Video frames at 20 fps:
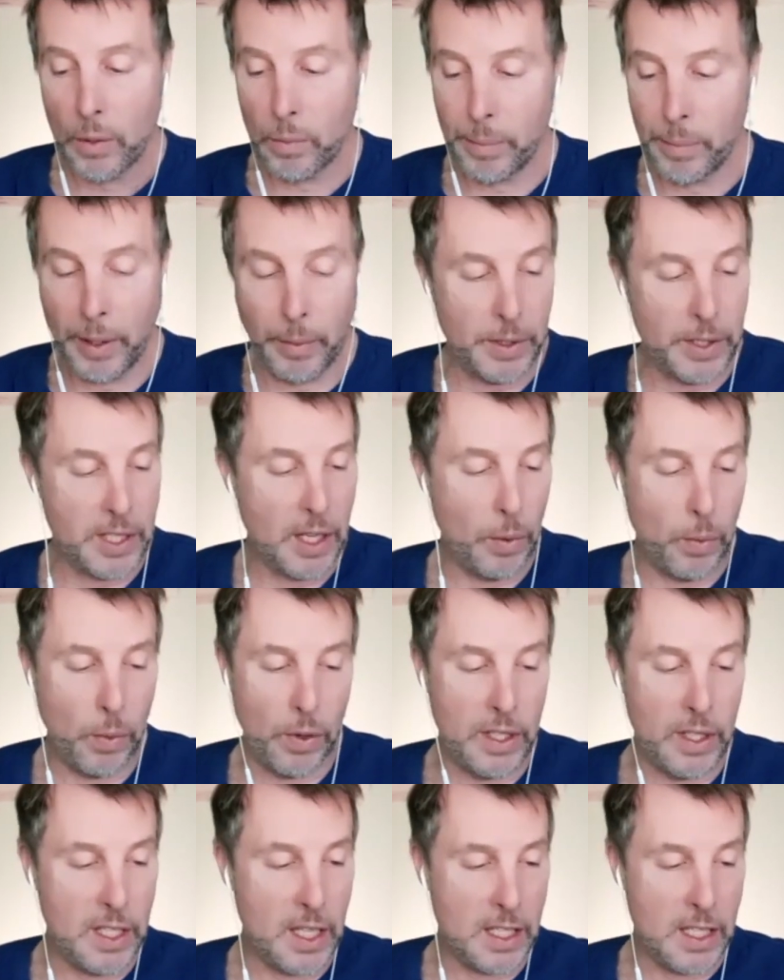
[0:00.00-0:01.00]
People say
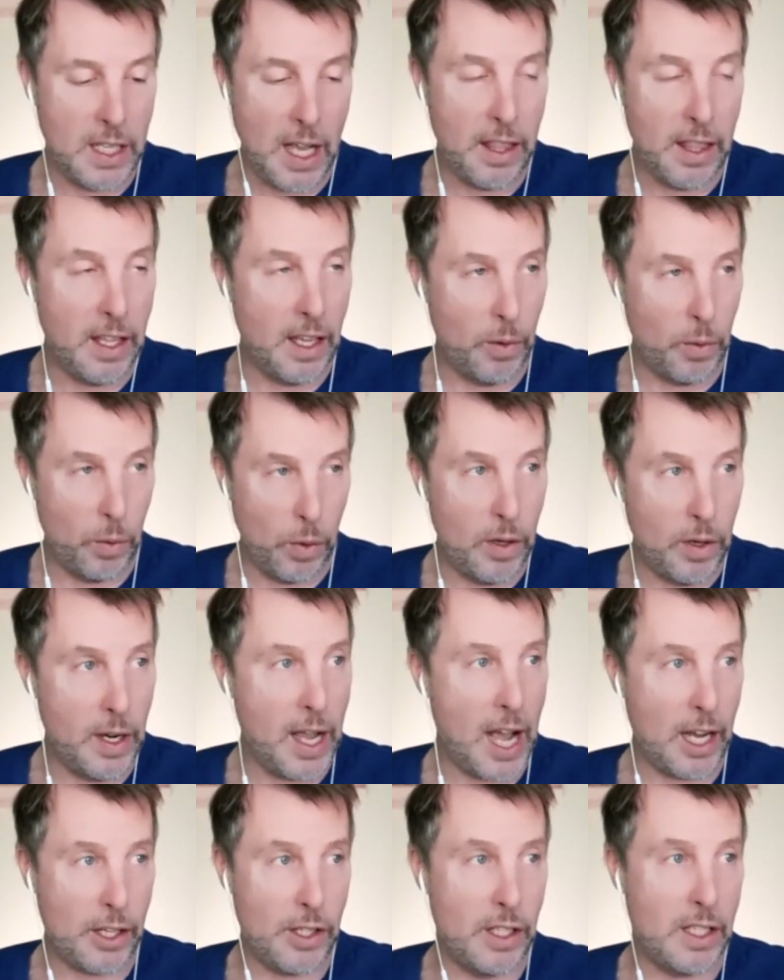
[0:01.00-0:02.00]
worry does nothing. Worry
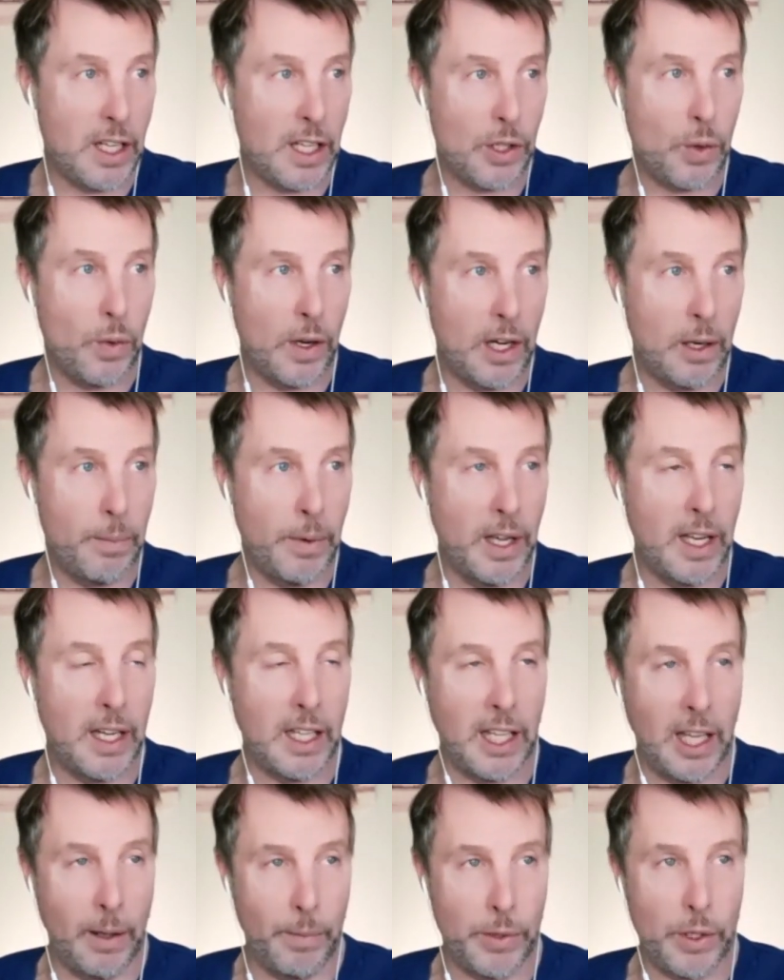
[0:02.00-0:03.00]
actually does quite a bit. It
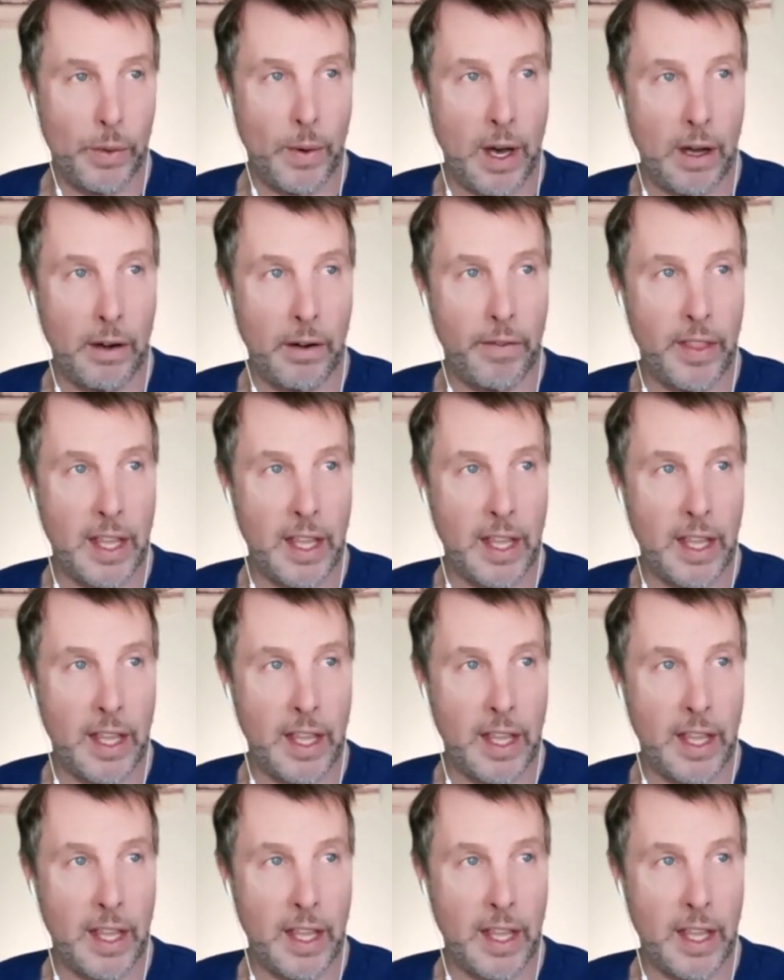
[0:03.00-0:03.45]
keeps you out of